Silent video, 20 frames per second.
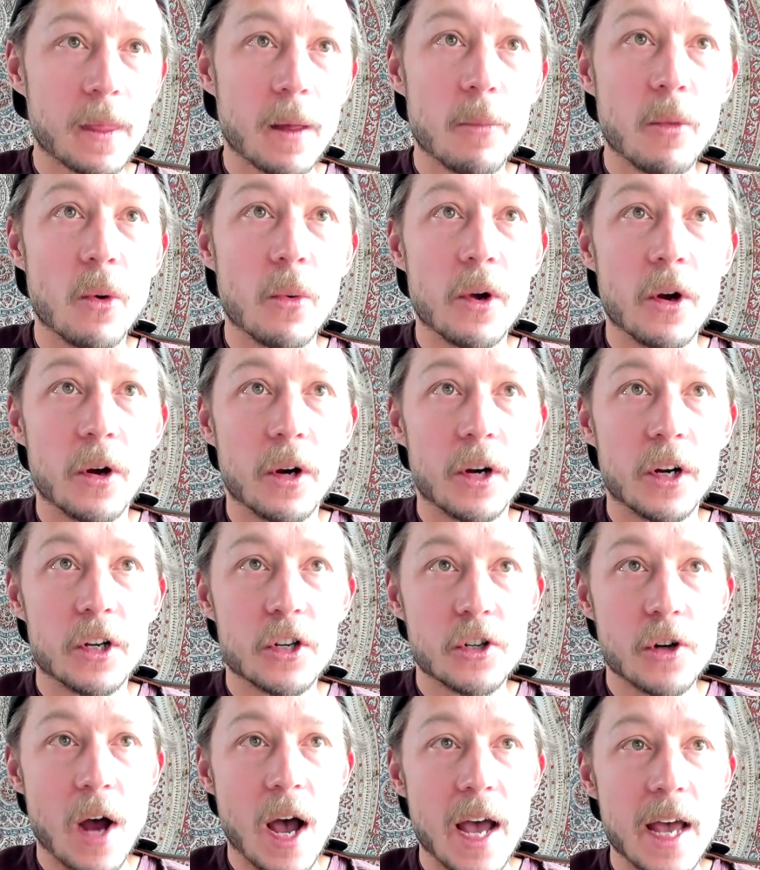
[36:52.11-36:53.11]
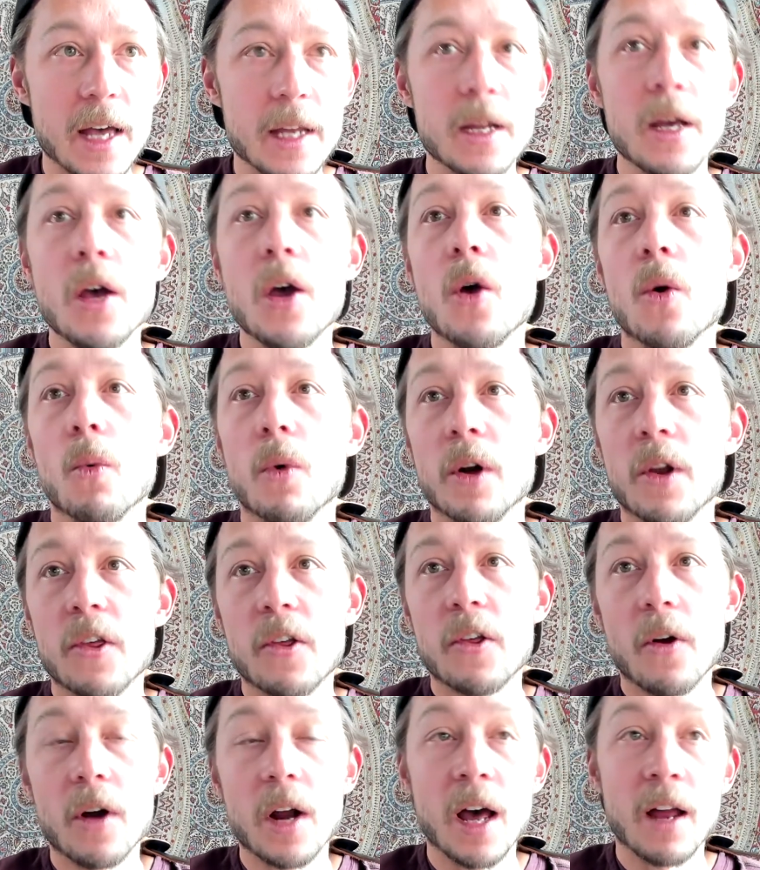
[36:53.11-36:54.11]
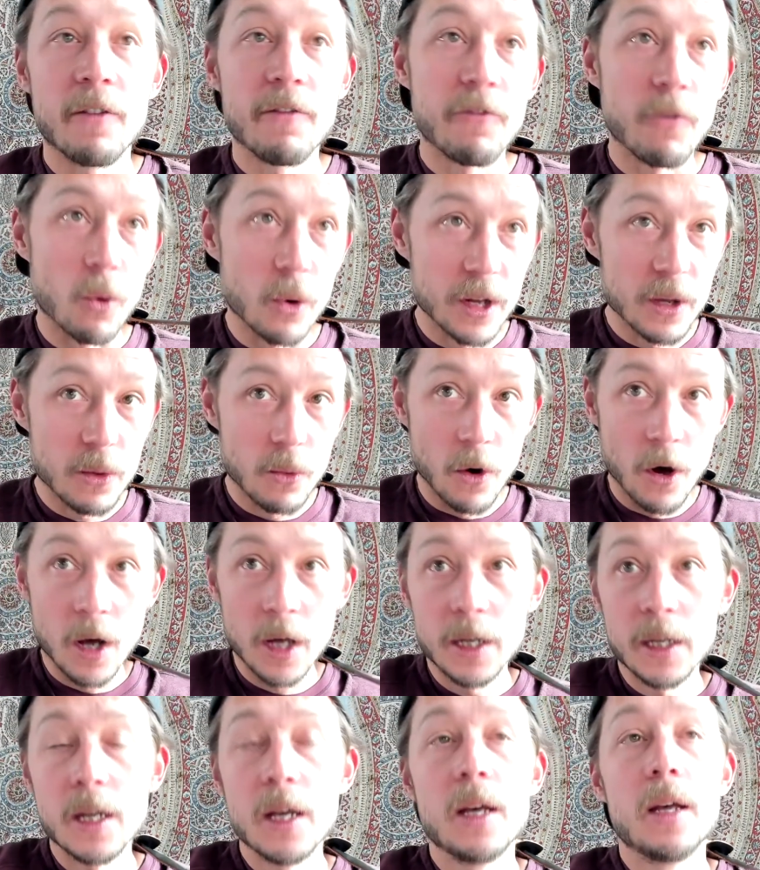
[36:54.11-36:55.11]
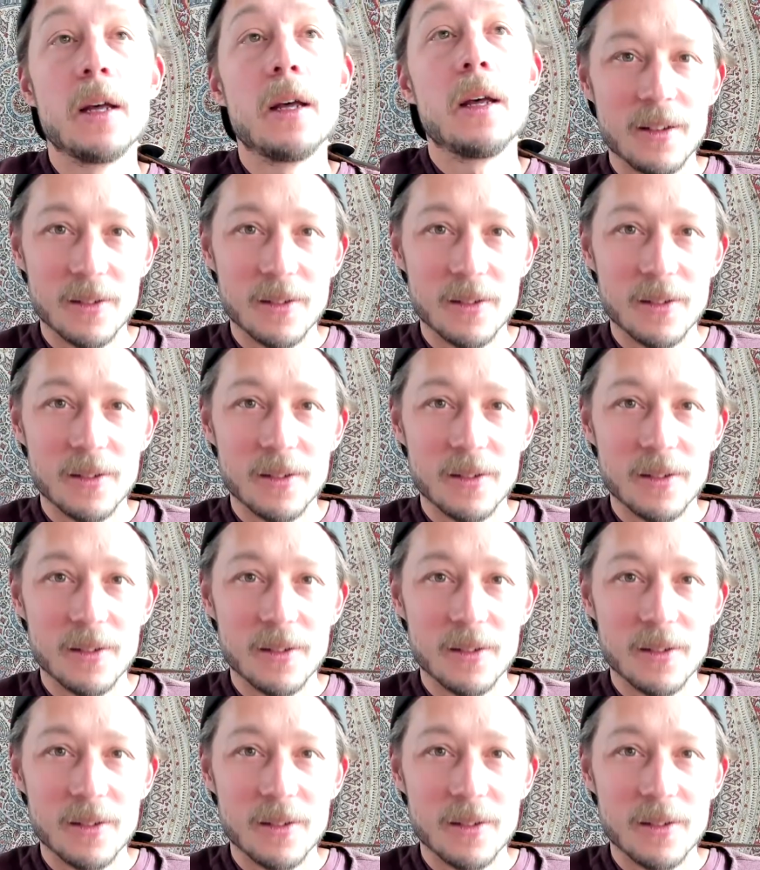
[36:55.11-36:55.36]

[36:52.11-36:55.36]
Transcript: But we are going to try it. We're going to start on 41.